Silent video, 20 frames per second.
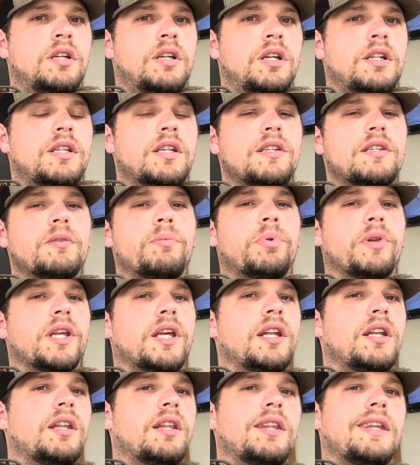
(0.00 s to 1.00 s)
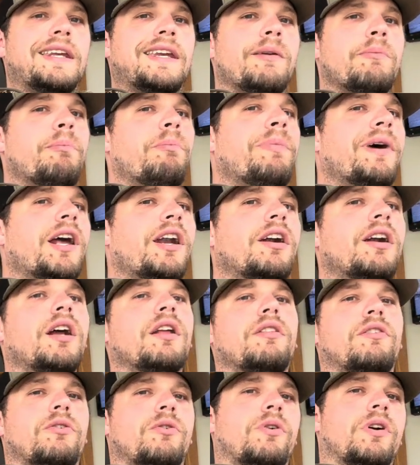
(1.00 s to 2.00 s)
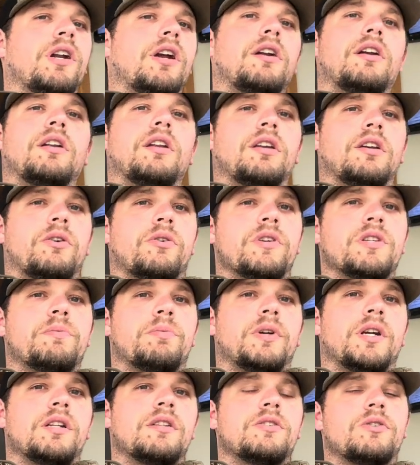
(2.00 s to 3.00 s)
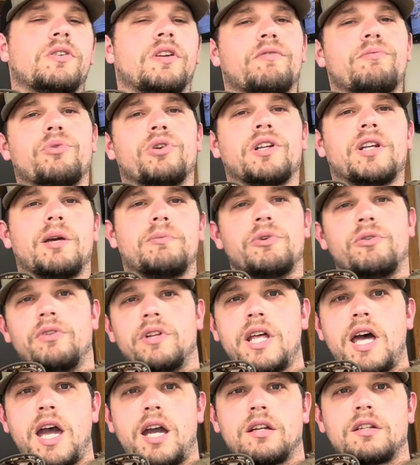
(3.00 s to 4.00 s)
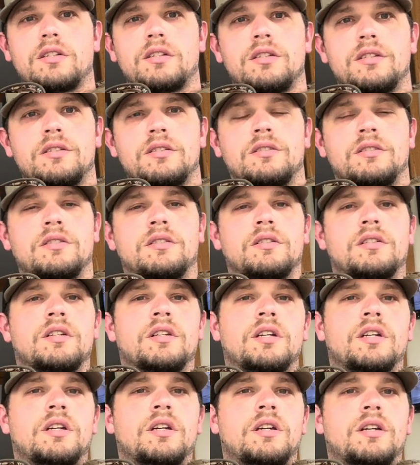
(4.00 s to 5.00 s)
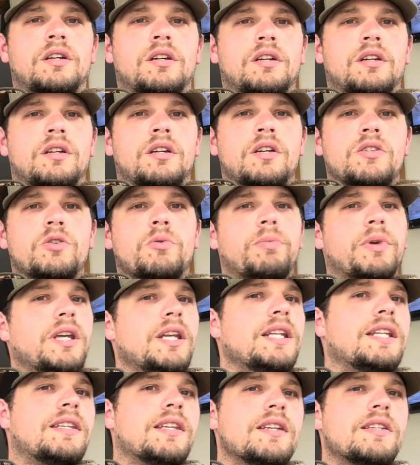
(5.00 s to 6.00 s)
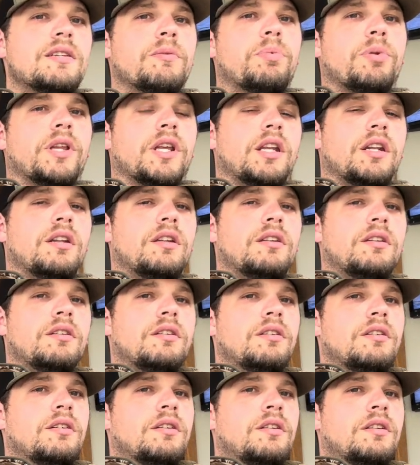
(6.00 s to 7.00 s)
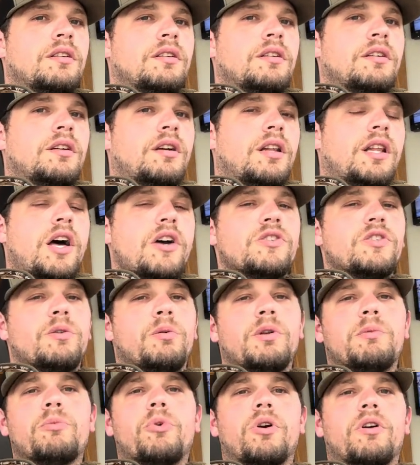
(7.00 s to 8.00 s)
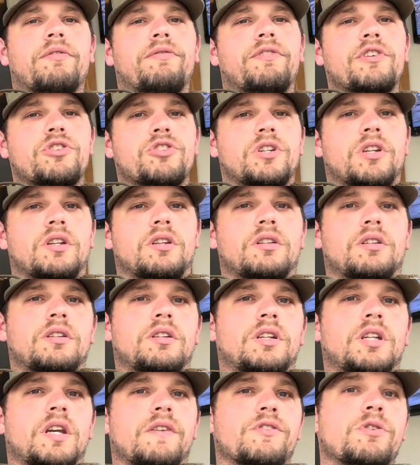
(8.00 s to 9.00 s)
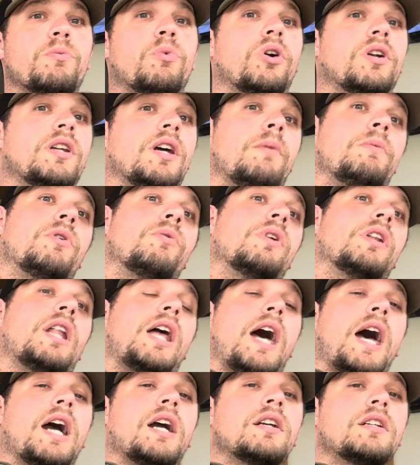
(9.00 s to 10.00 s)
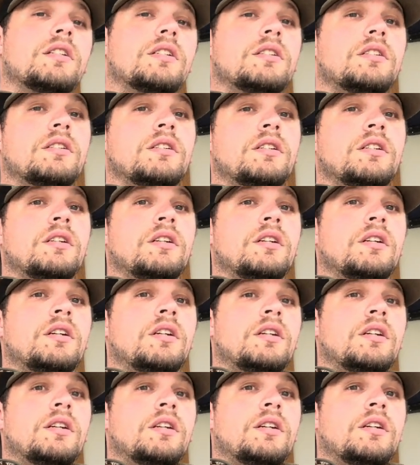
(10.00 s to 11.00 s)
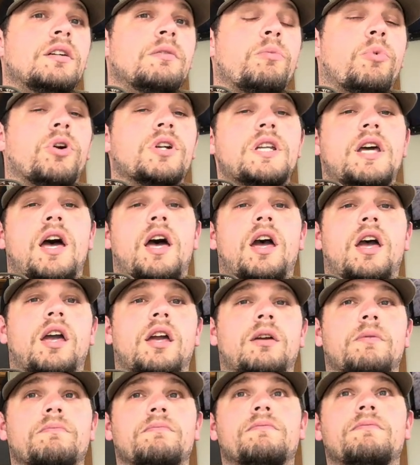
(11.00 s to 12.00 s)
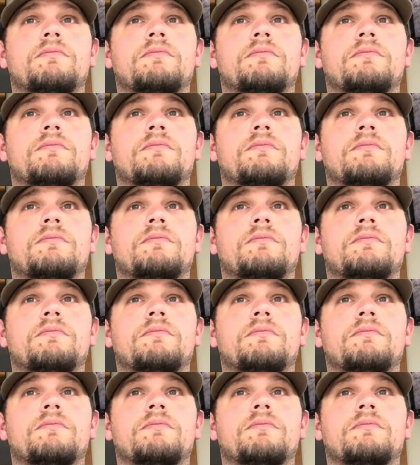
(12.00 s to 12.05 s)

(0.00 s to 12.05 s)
Disciplined to get better at throwing out your decoy spread so you have more time to relax. So being disciplined allows you to be more efficient, gives you more time to relax, more time